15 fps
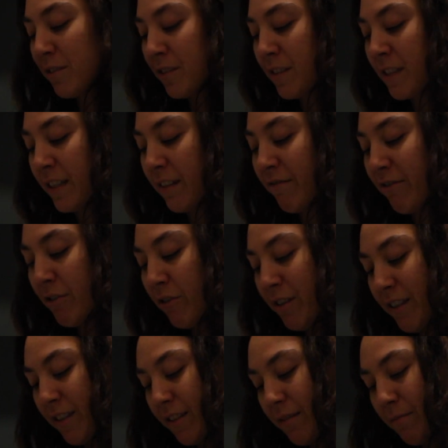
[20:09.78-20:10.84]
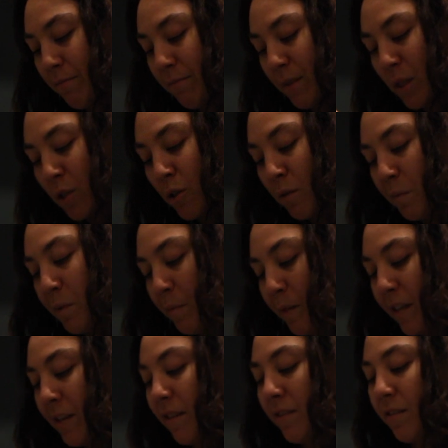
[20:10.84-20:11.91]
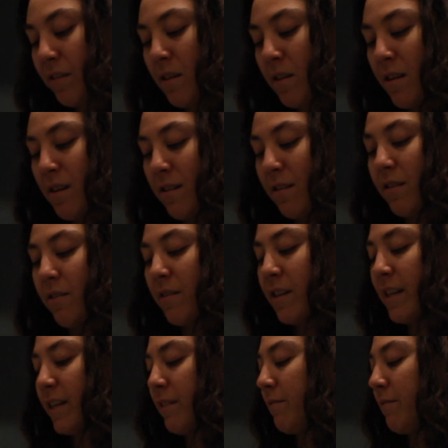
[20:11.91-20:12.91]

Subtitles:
is kind of good in the herbs because they're kind